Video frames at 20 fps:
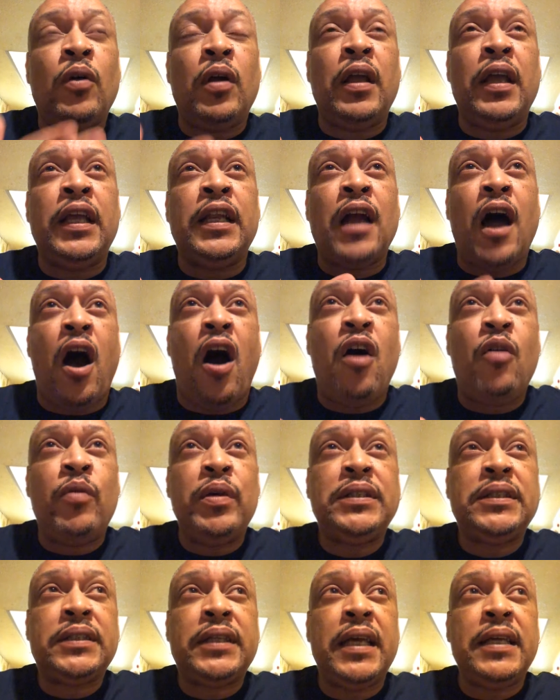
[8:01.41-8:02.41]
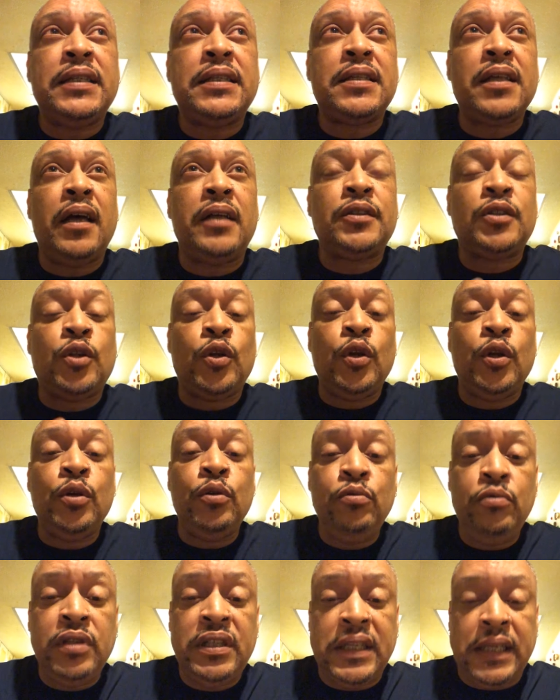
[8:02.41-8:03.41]
It always takes us
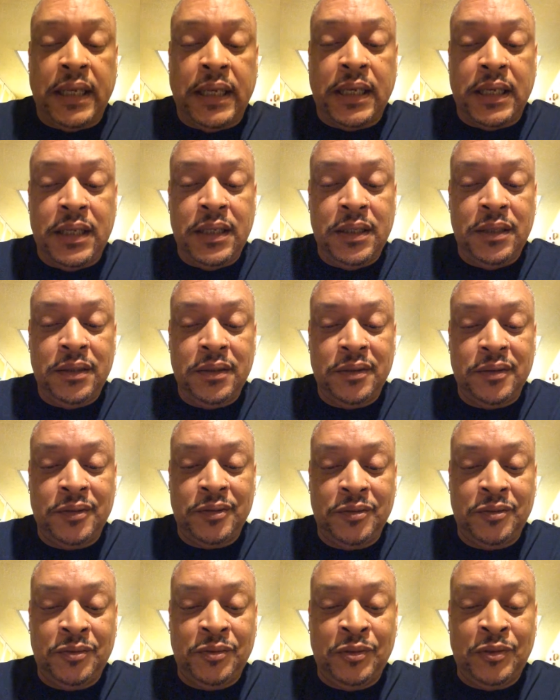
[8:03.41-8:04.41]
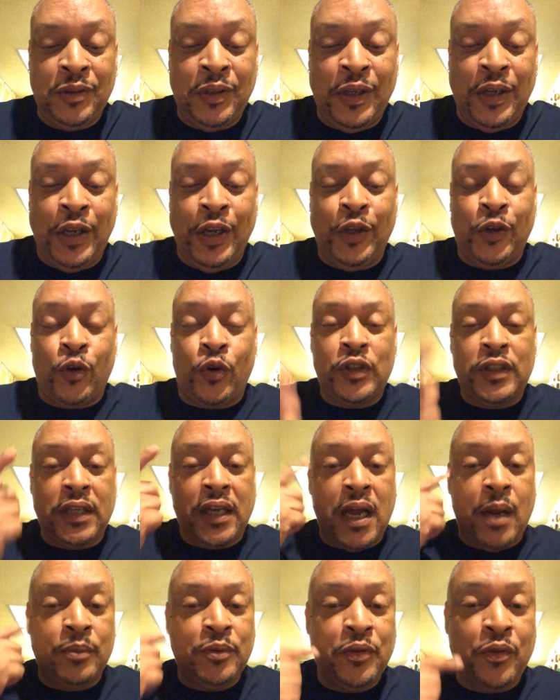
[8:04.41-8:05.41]
losing in order to
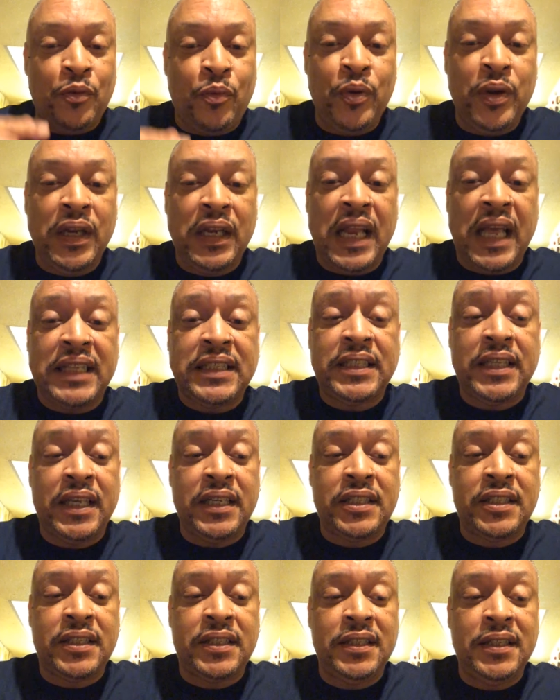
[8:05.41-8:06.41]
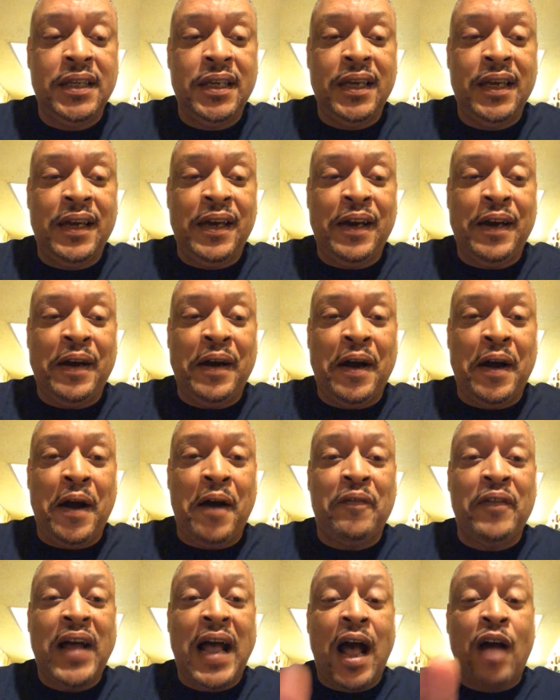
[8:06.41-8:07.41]
come to the realization
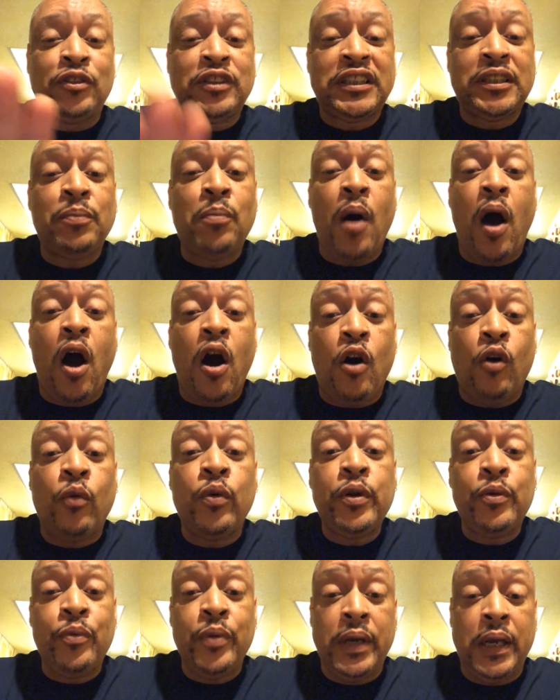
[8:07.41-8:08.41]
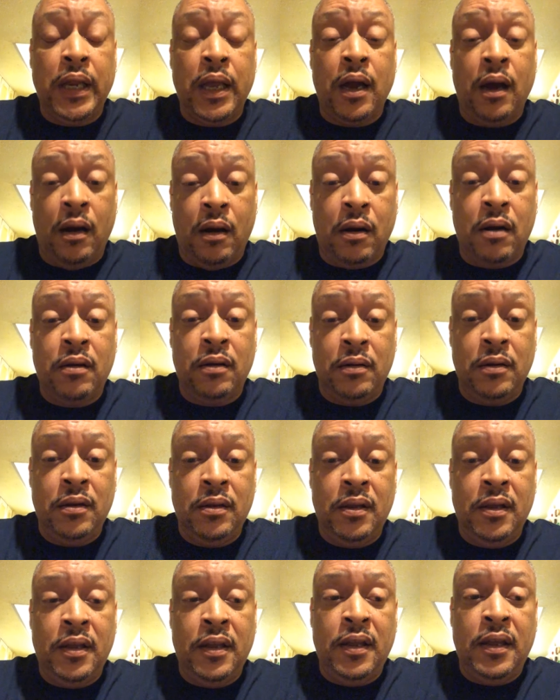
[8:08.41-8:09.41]
of how small we really are.
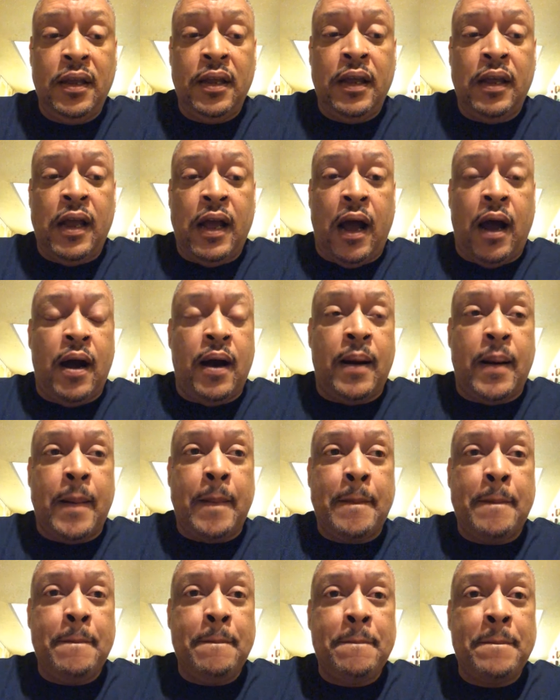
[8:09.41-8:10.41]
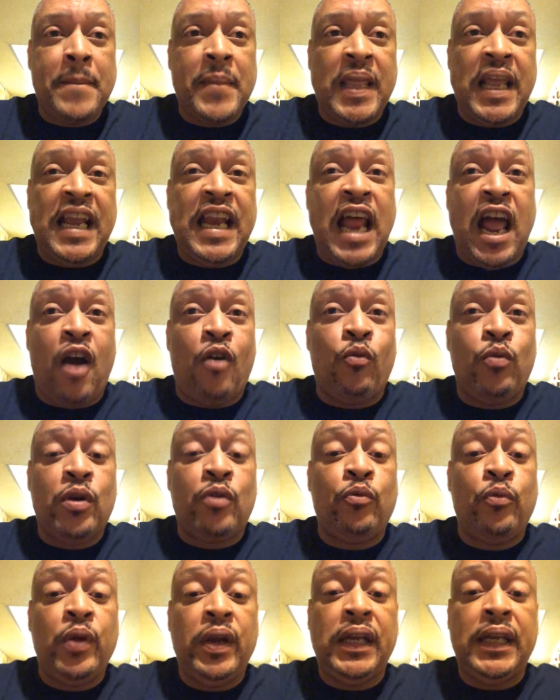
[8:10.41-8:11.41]
Um, and how we're
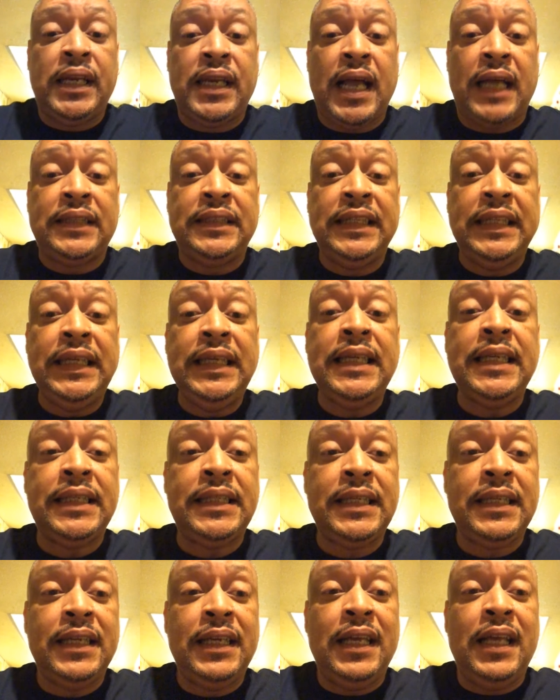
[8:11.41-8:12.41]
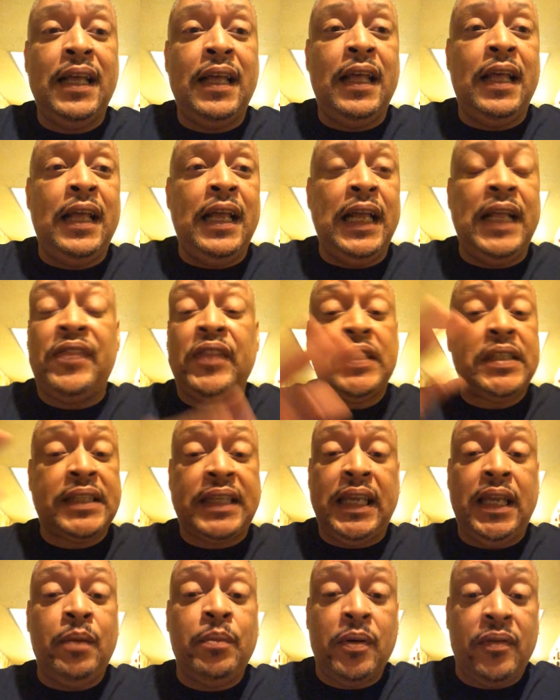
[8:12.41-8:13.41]
really not needed in the
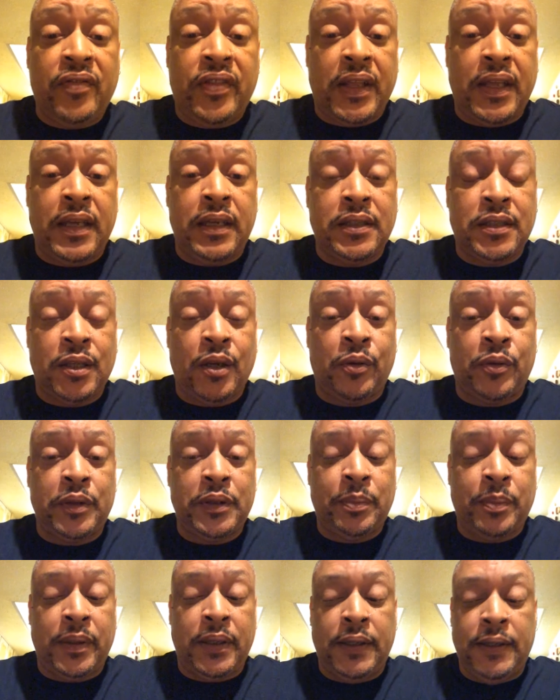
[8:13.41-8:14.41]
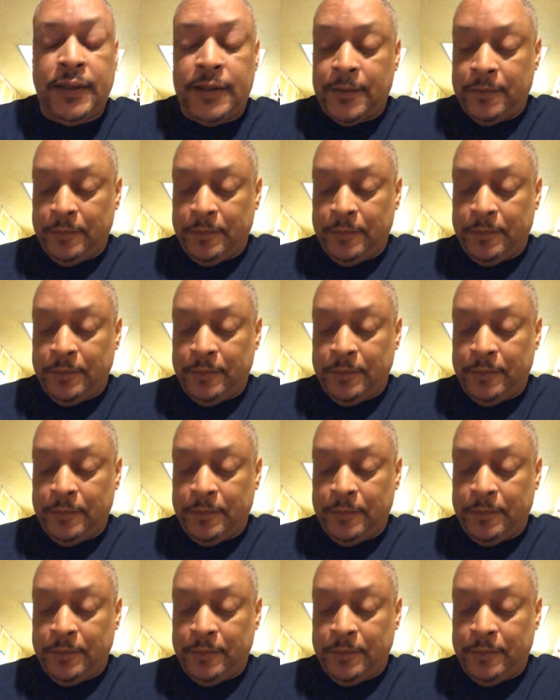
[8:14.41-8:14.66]
scheme of things, so to speak.